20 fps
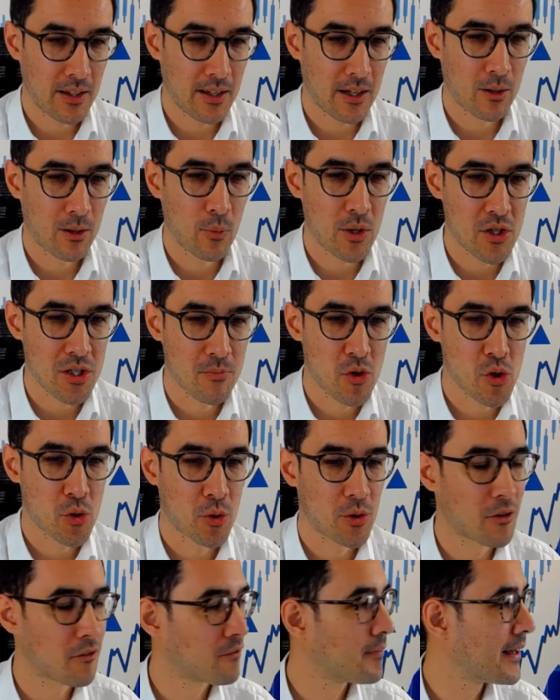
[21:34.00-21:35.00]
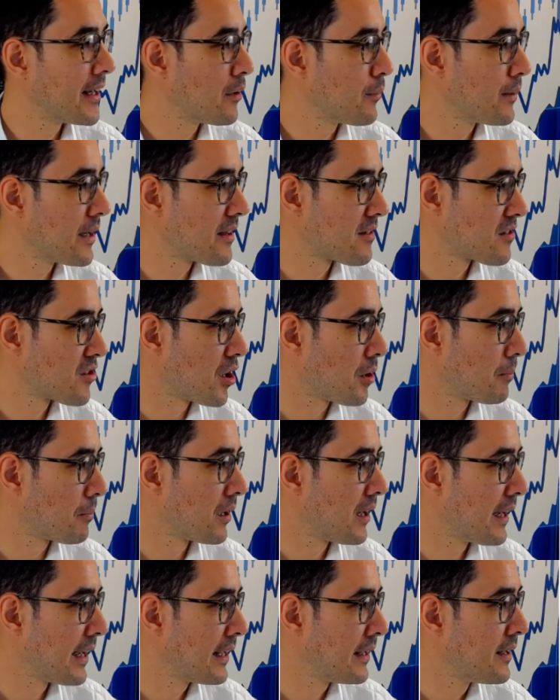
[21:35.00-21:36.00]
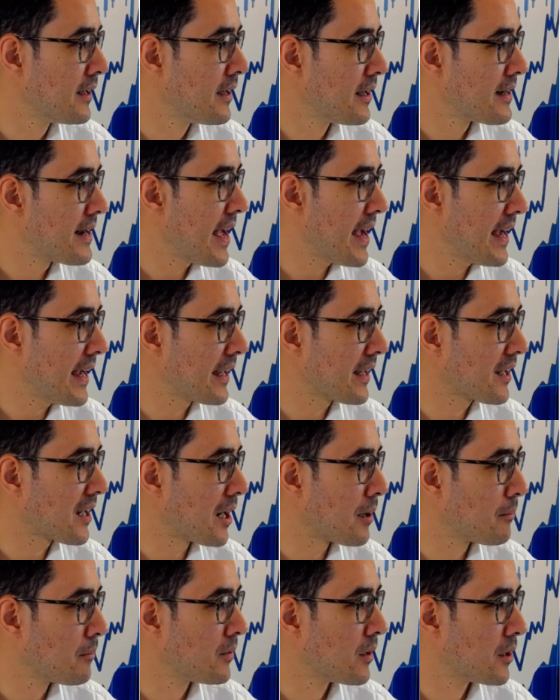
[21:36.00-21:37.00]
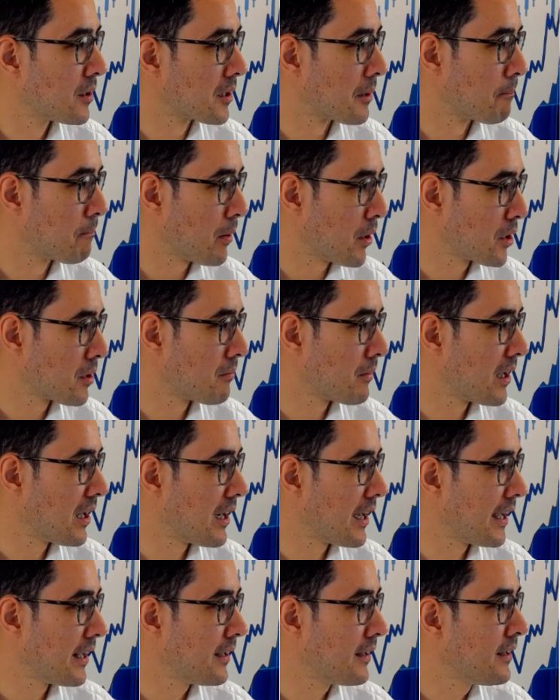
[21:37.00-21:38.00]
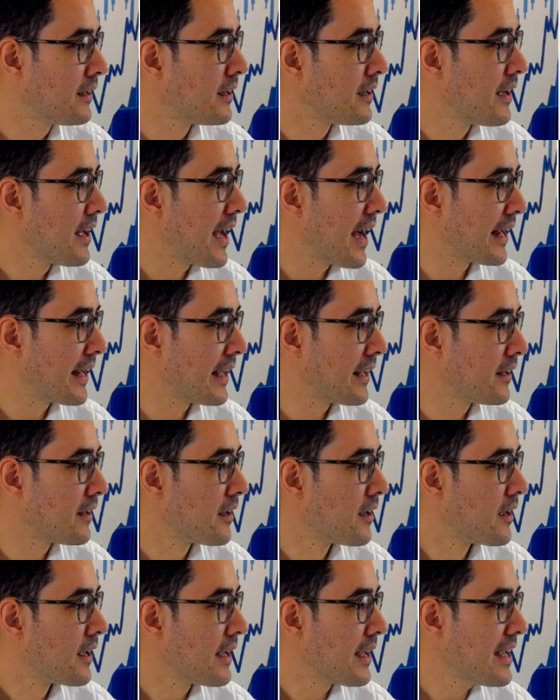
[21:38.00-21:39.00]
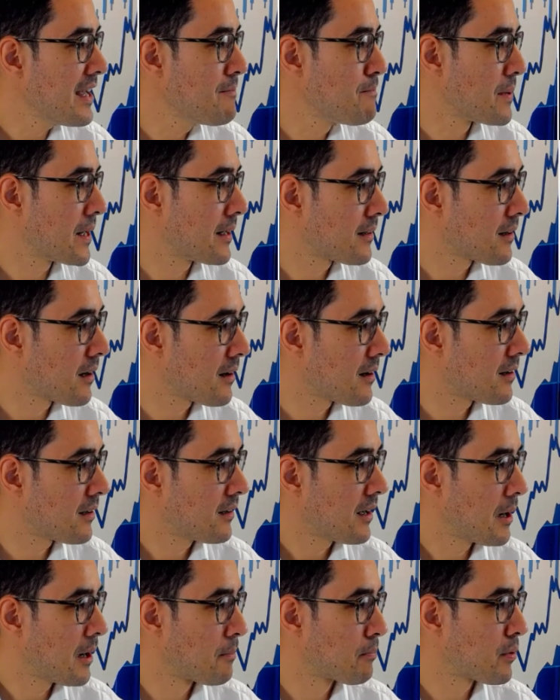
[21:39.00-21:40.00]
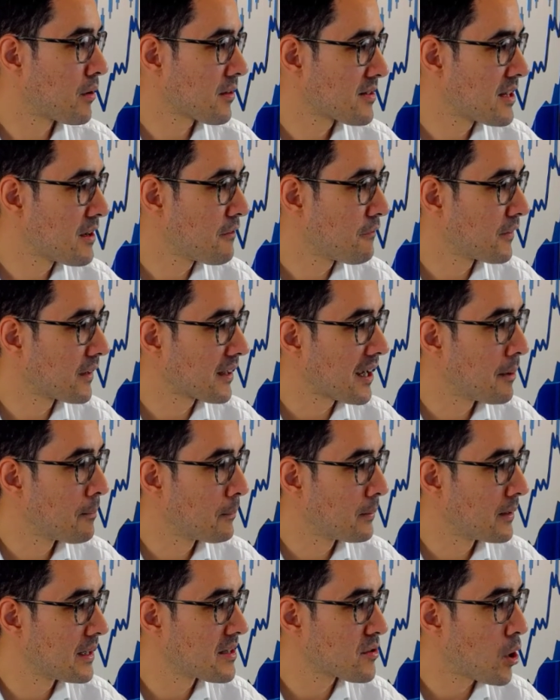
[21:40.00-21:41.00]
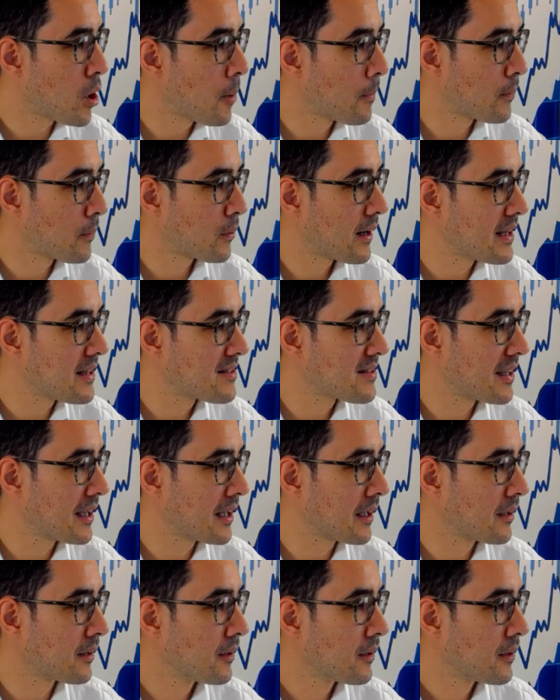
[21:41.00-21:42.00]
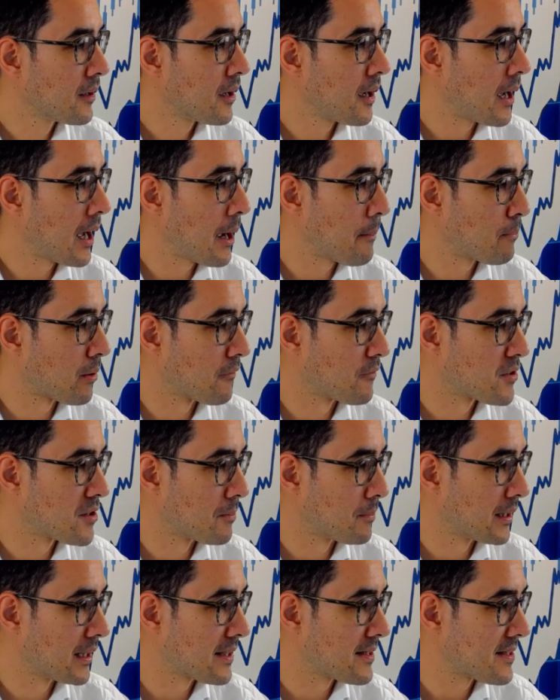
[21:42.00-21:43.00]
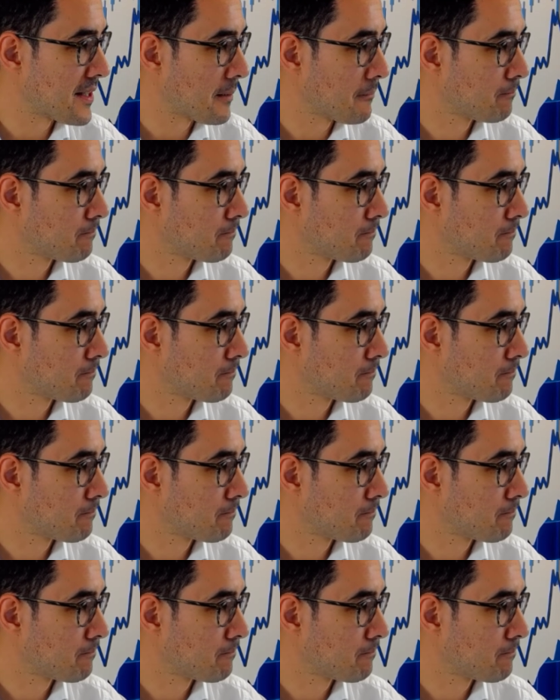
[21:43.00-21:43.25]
which I'm sure you're familiar with, top line, net income, the bottom line, and then EBITDA, a proxy for the company's operating profitability.